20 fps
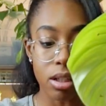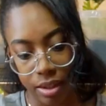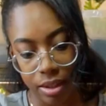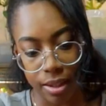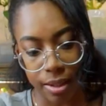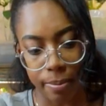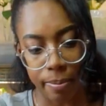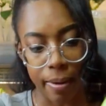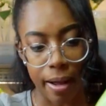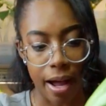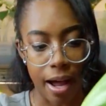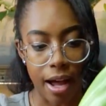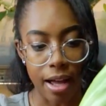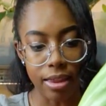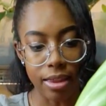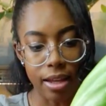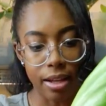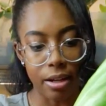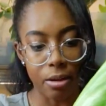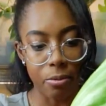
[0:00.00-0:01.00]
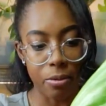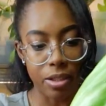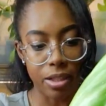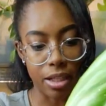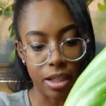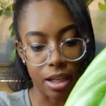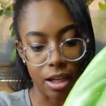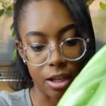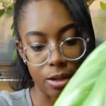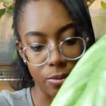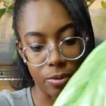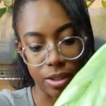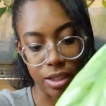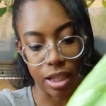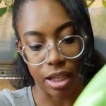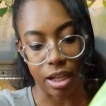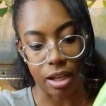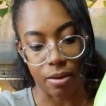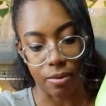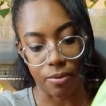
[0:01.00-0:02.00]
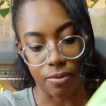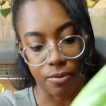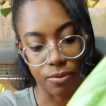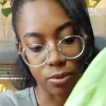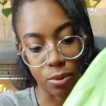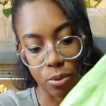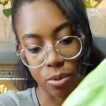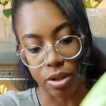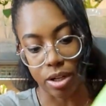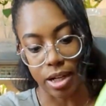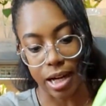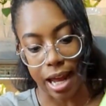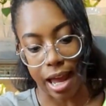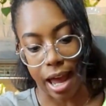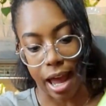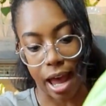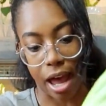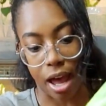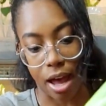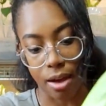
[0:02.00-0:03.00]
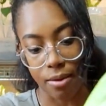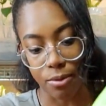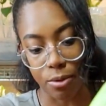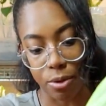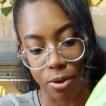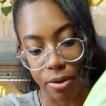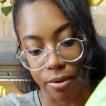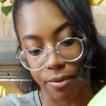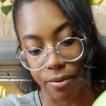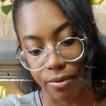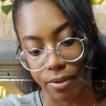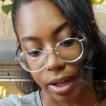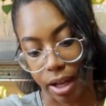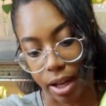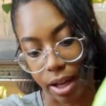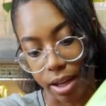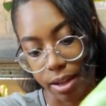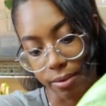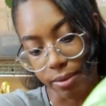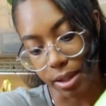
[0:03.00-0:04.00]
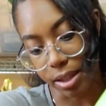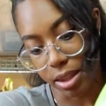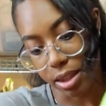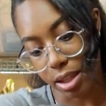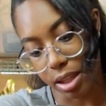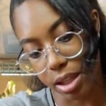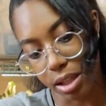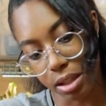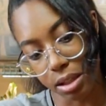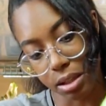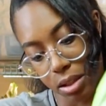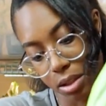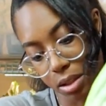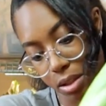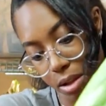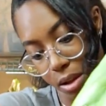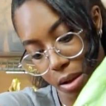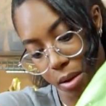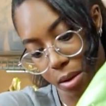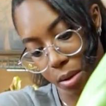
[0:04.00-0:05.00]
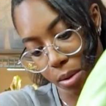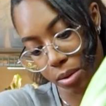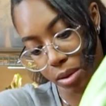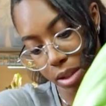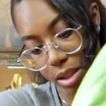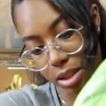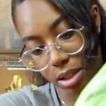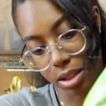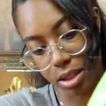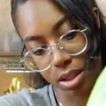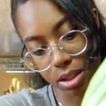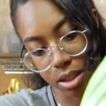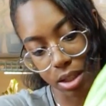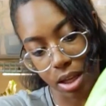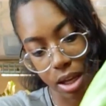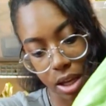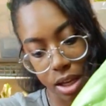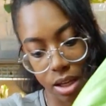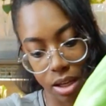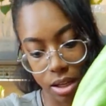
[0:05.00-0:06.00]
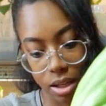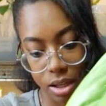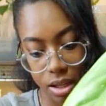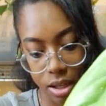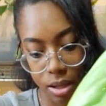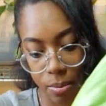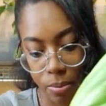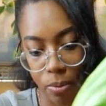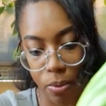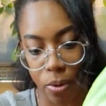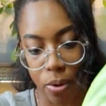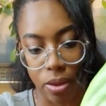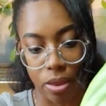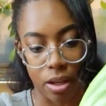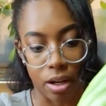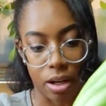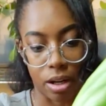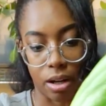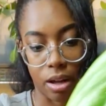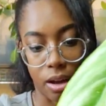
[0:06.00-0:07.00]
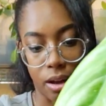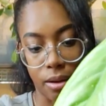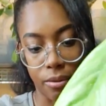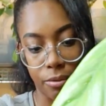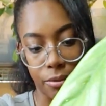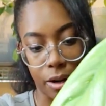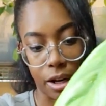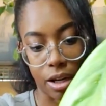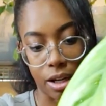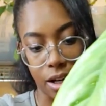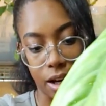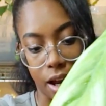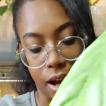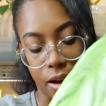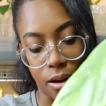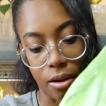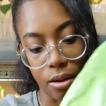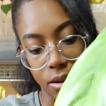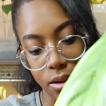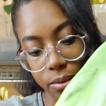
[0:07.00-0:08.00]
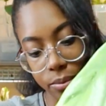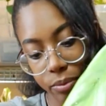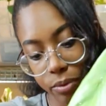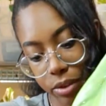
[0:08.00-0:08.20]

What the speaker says: The pot that it was in was like a 4.5 or a 5, I think. So this is like more than enough right now.